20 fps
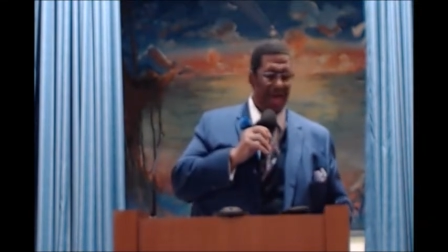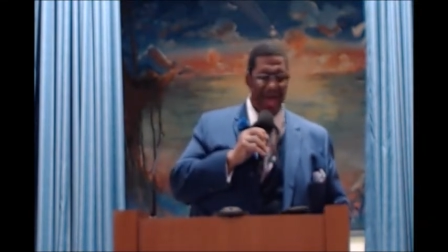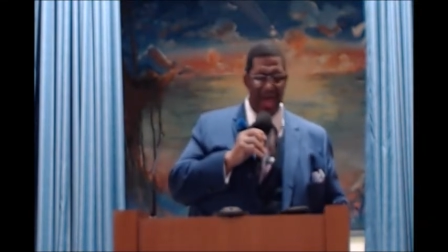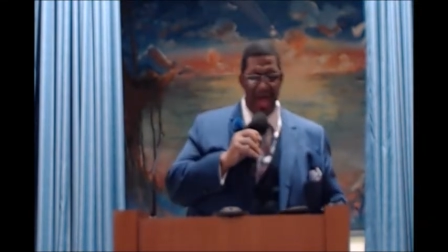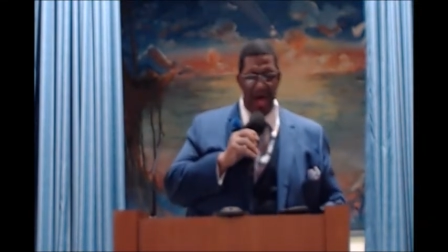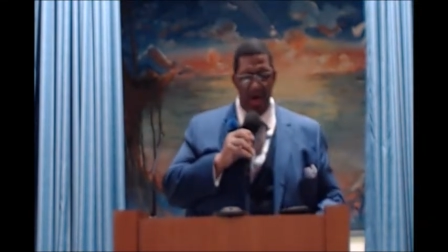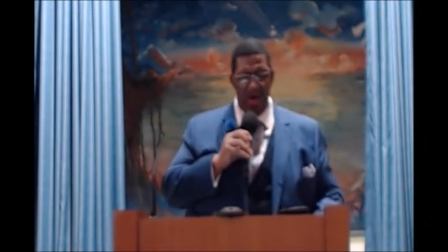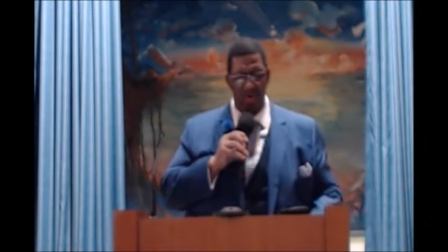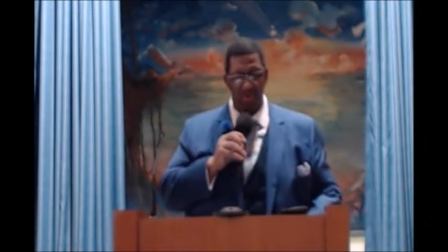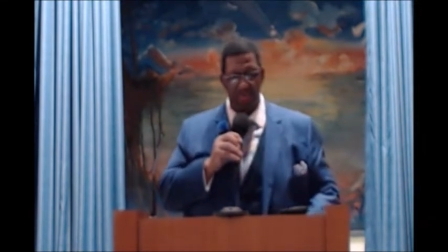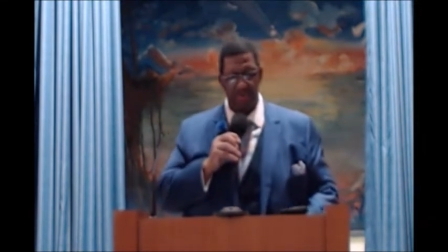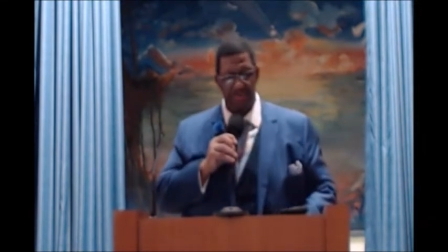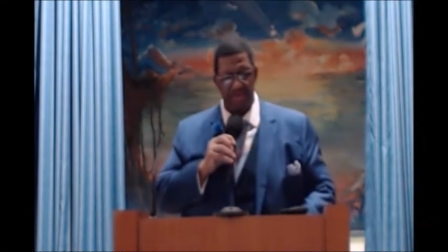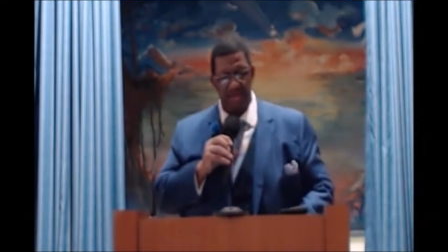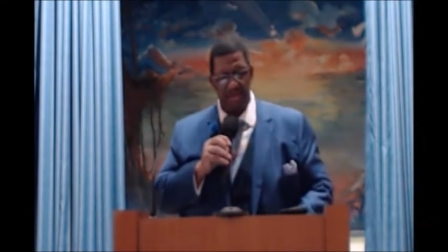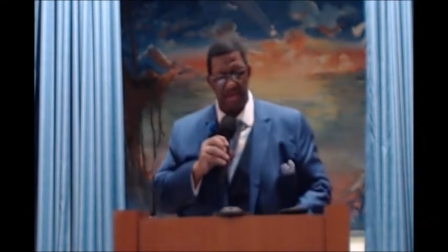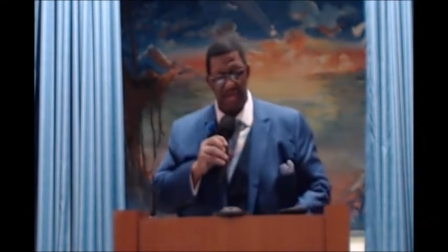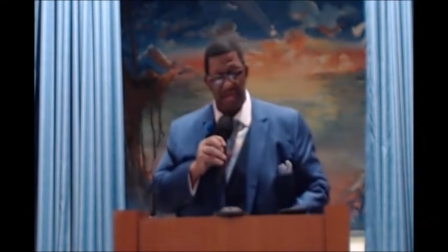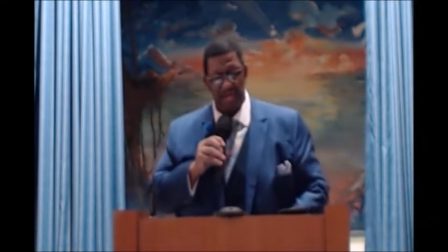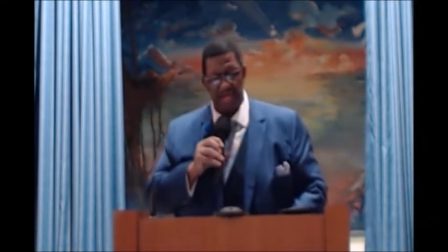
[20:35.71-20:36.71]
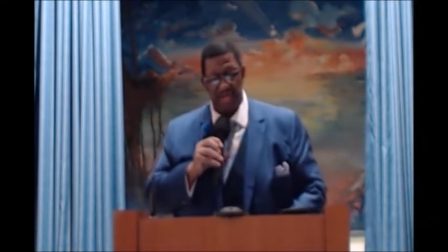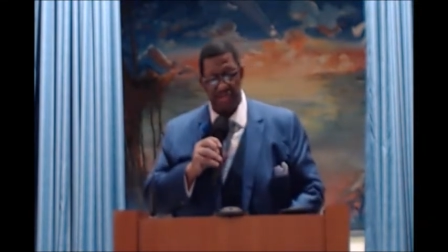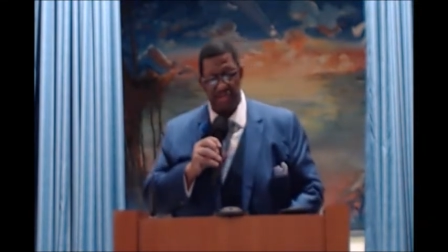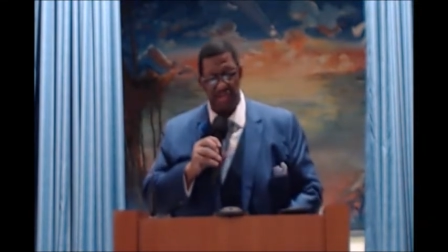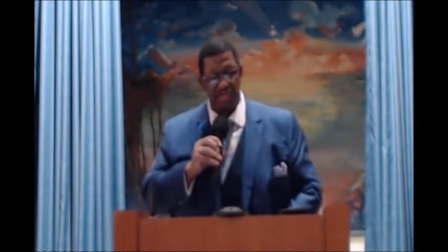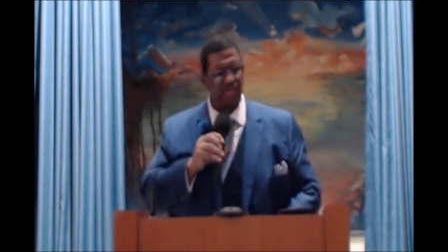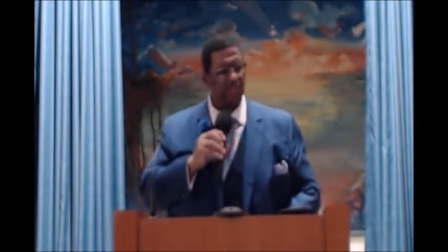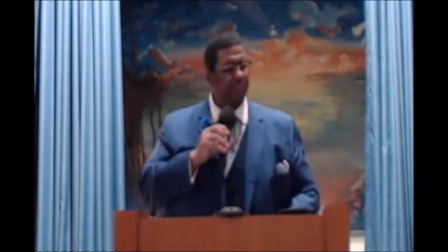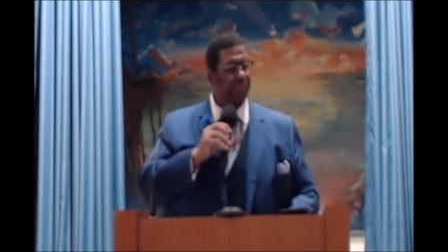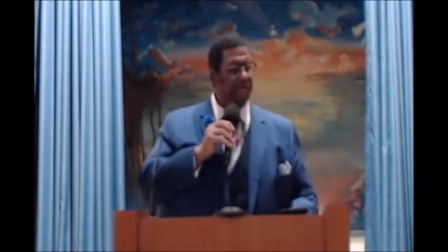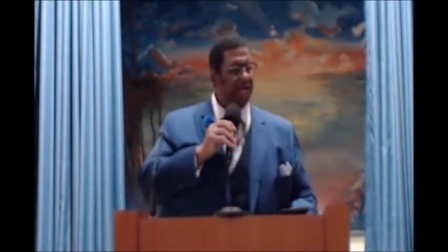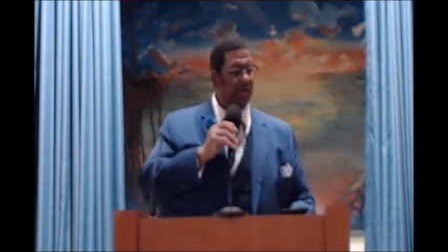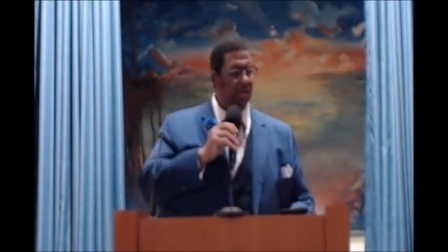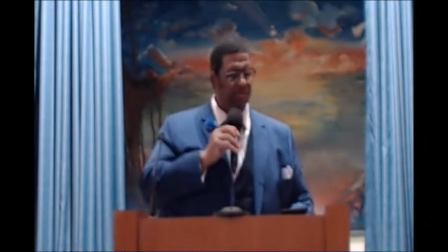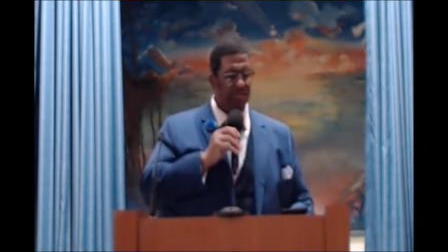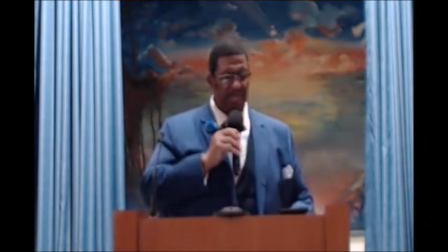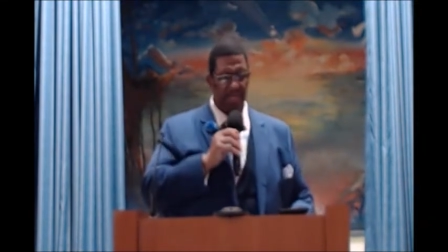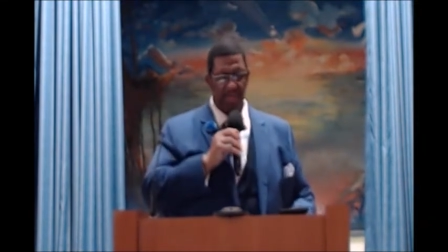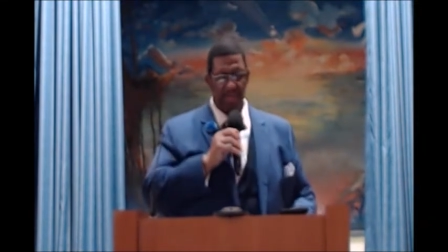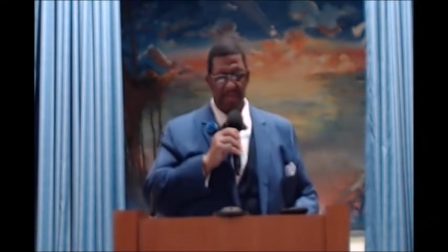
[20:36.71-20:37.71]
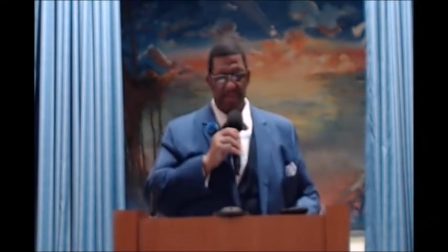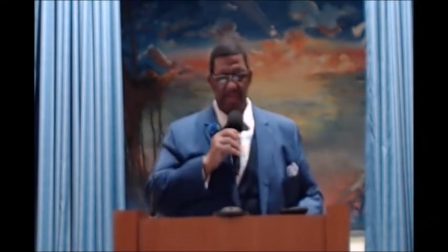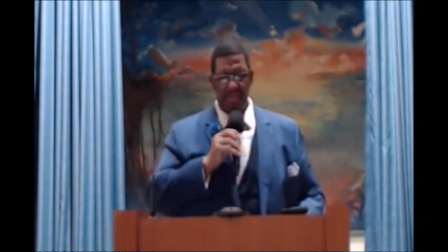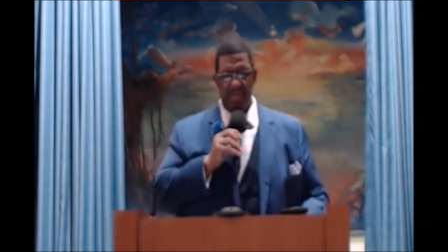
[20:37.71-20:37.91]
house is just a building.